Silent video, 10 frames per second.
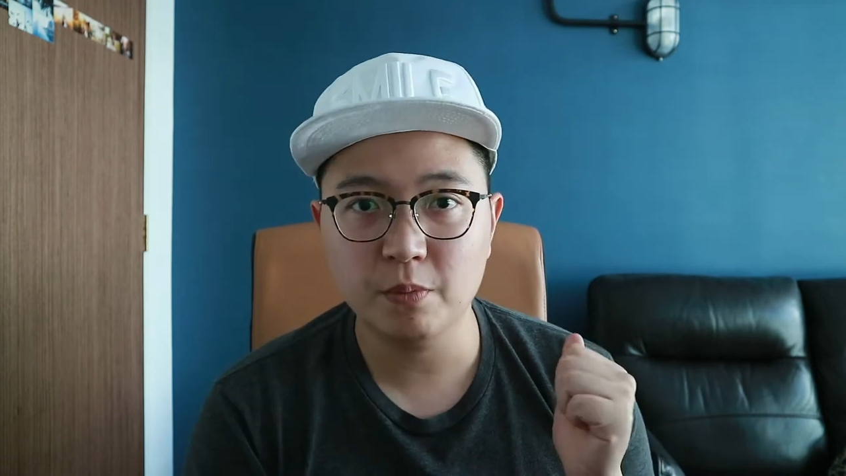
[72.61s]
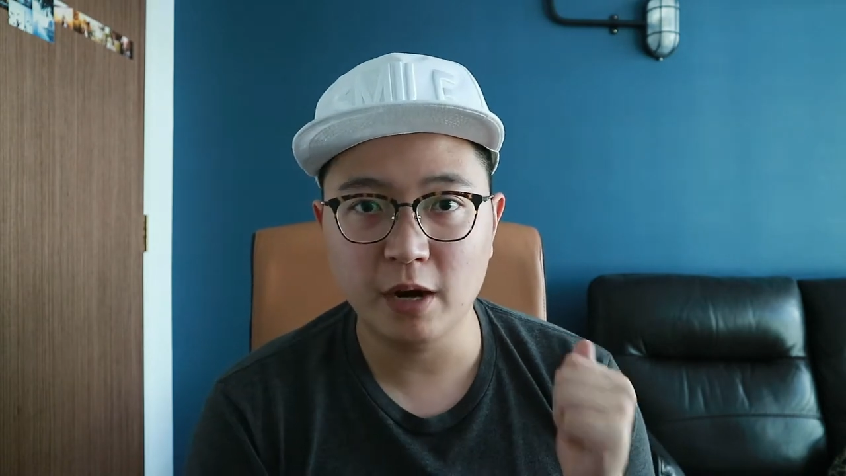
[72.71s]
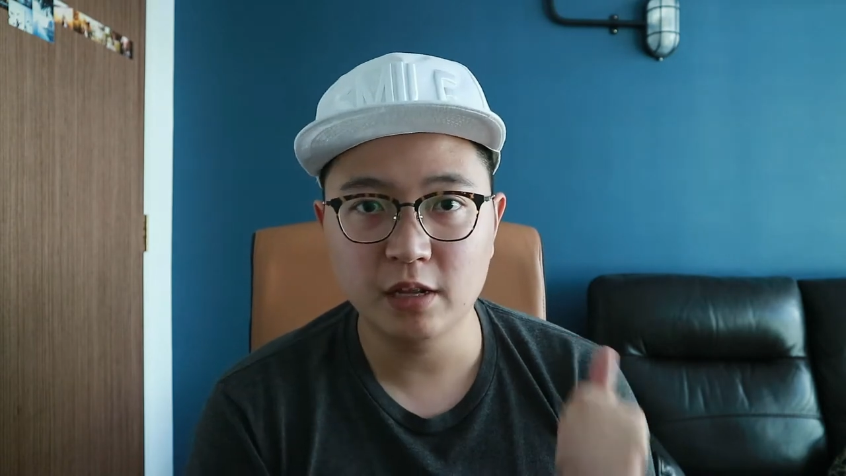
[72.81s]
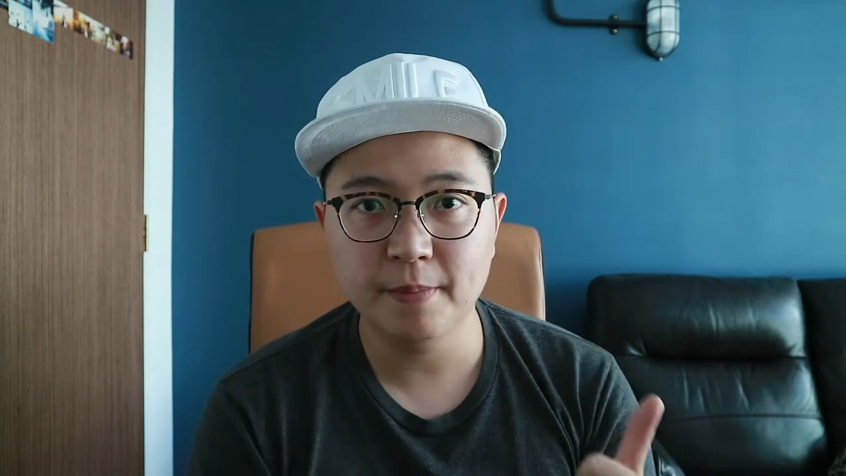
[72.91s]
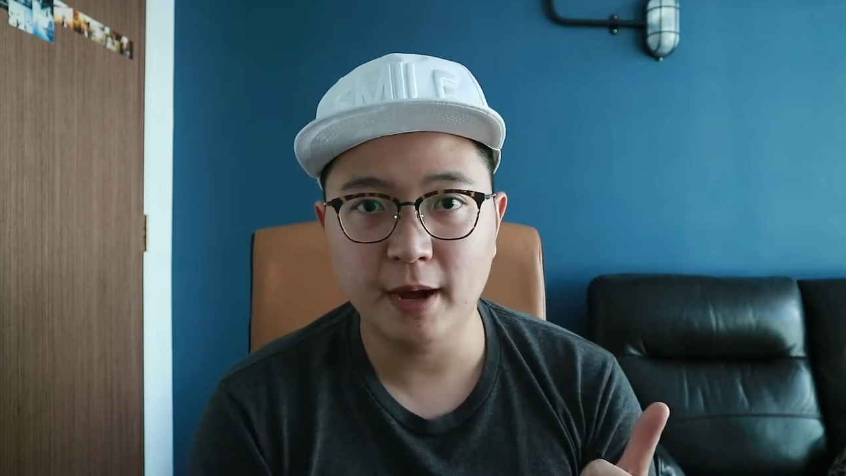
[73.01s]

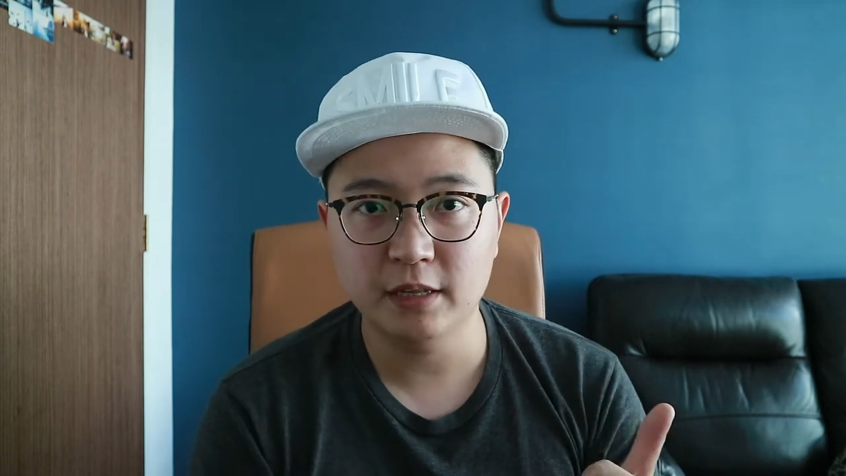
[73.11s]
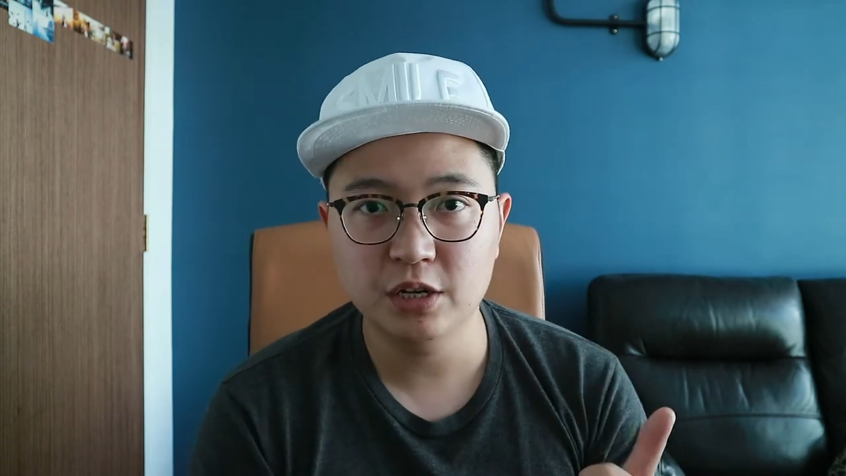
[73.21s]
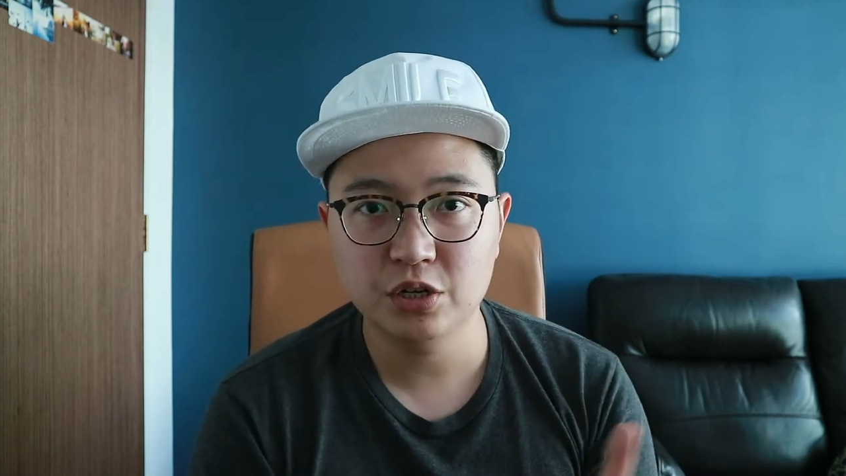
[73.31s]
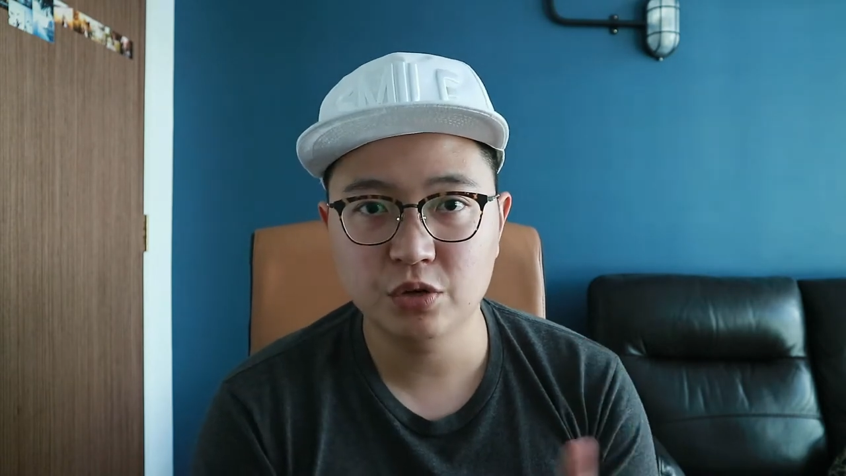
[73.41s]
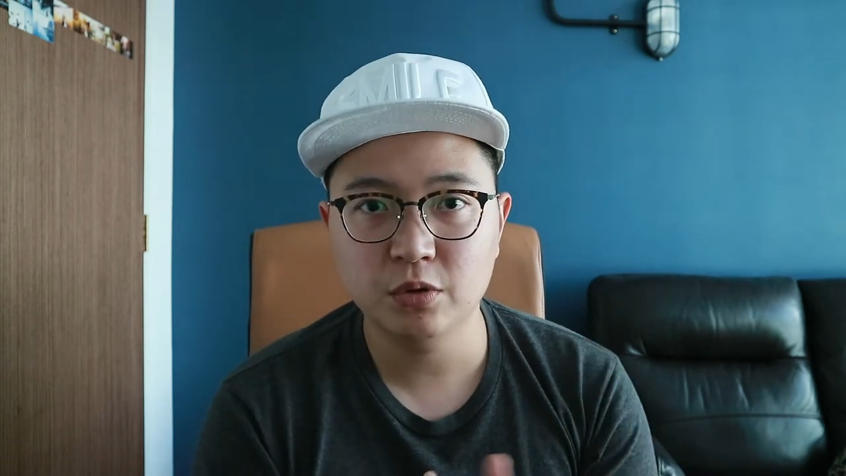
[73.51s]
bridal party
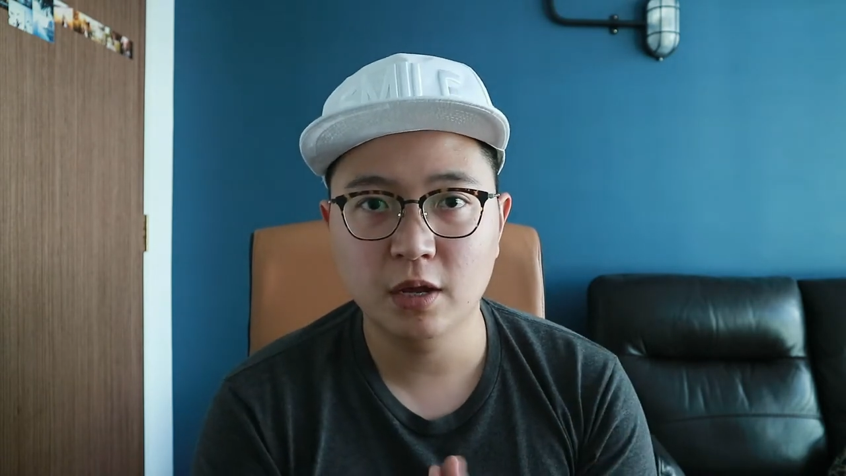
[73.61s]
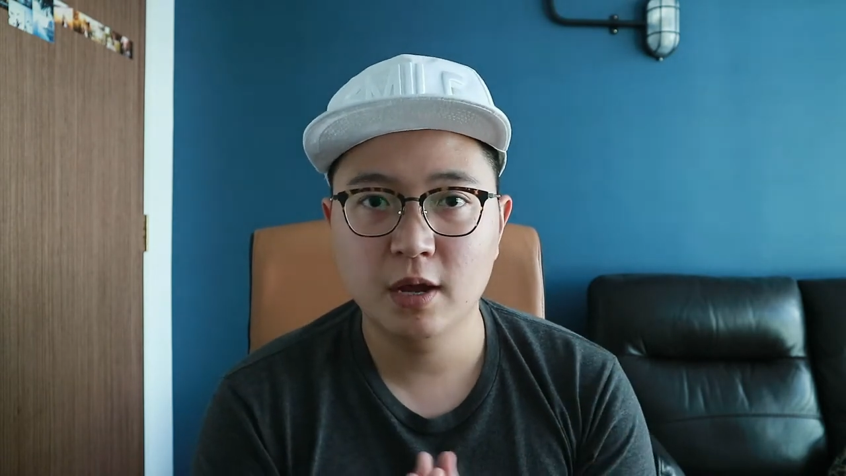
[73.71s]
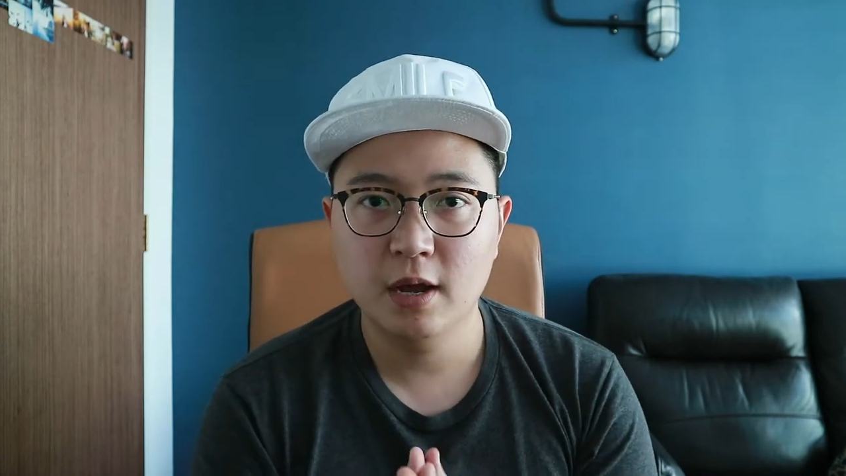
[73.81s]
shoot,